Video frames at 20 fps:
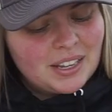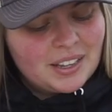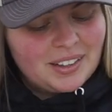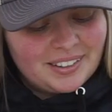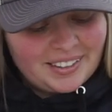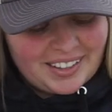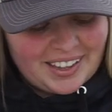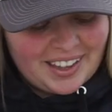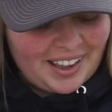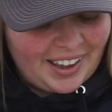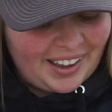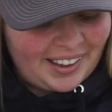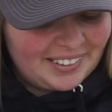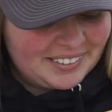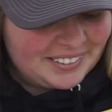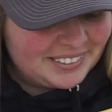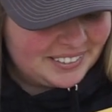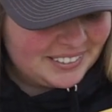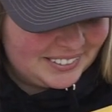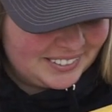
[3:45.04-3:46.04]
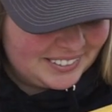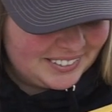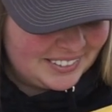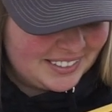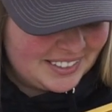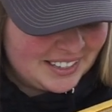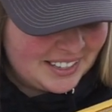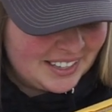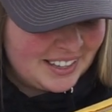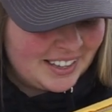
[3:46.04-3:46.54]
Yeah,
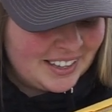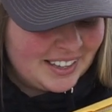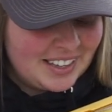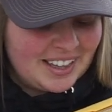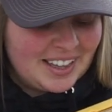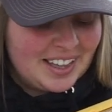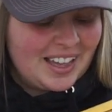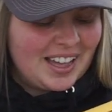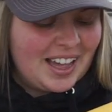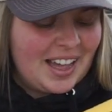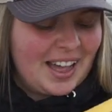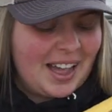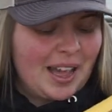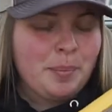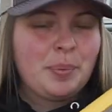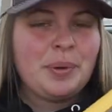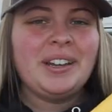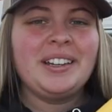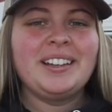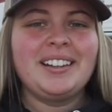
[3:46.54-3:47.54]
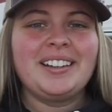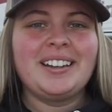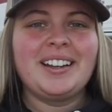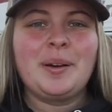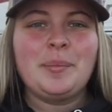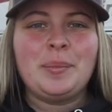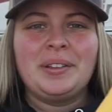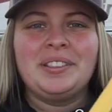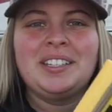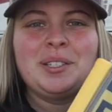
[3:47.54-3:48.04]
I picked it
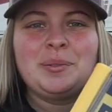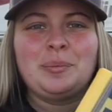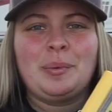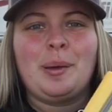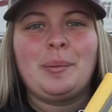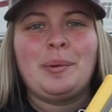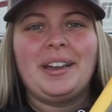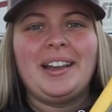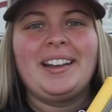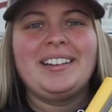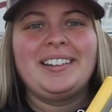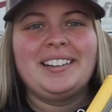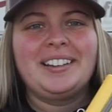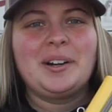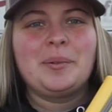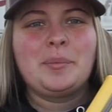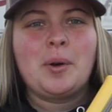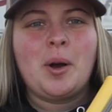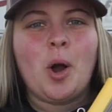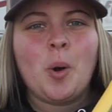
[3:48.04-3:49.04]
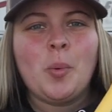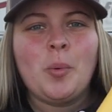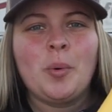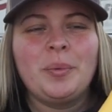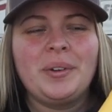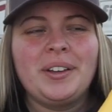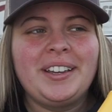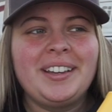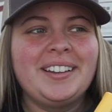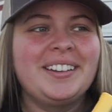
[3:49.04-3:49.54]
up and this baby had to come home with
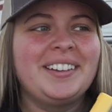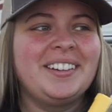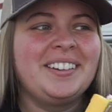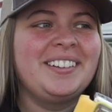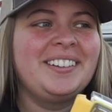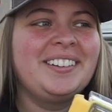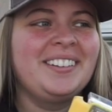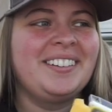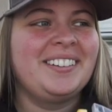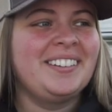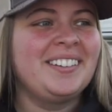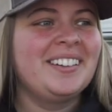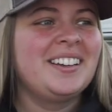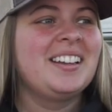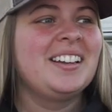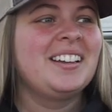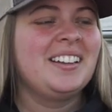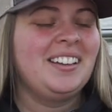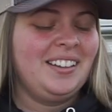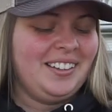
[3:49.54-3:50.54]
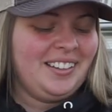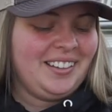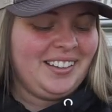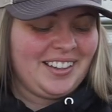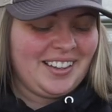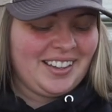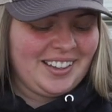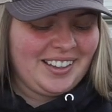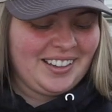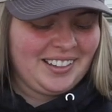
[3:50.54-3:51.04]
me.
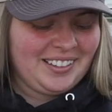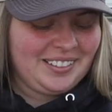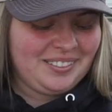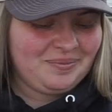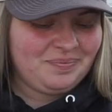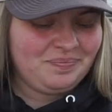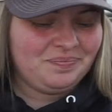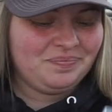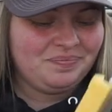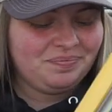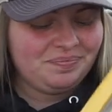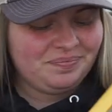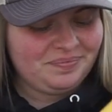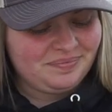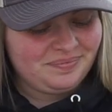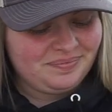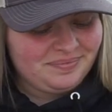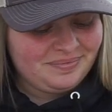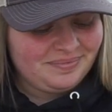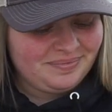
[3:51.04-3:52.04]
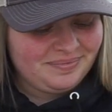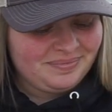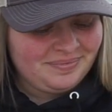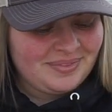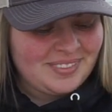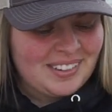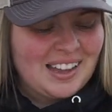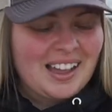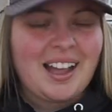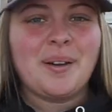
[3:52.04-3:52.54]
And
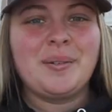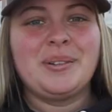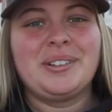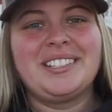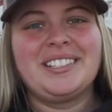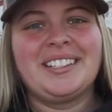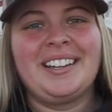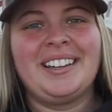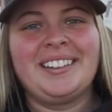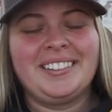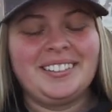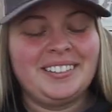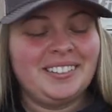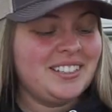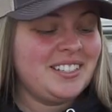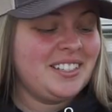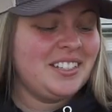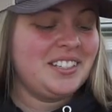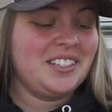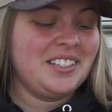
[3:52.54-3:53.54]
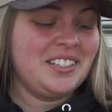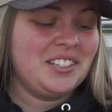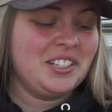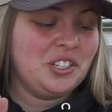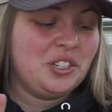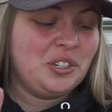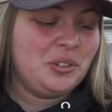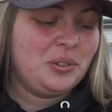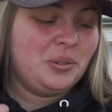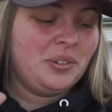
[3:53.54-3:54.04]
I'm excited. This is a
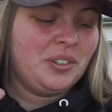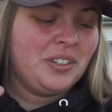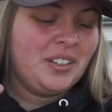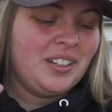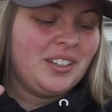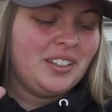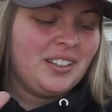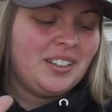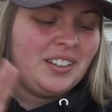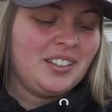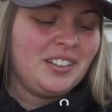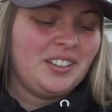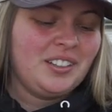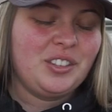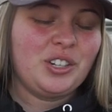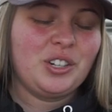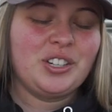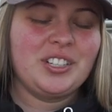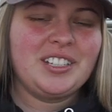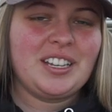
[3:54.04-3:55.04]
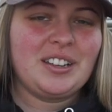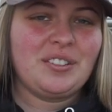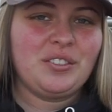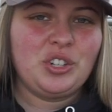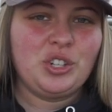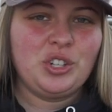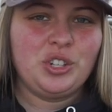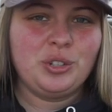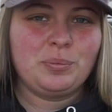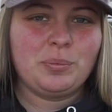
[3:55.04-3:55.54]
new 37
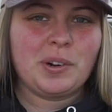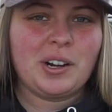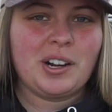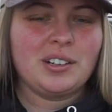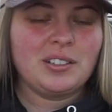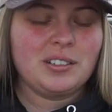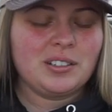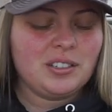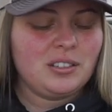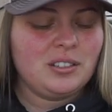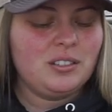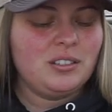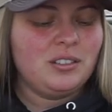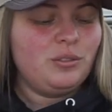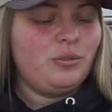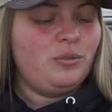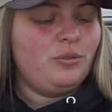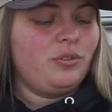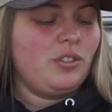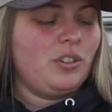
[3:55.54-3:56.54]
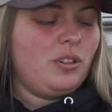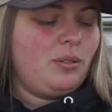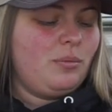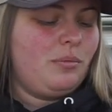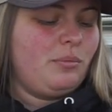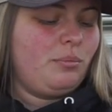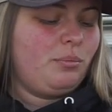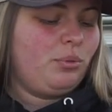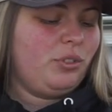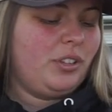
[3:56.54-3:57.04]
hook box from
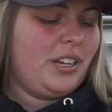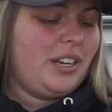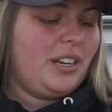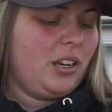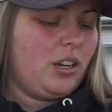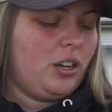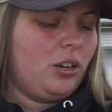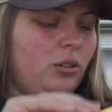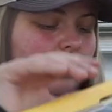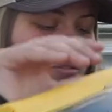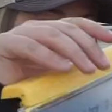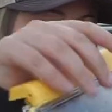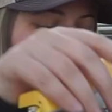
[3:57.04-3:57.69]
Plano.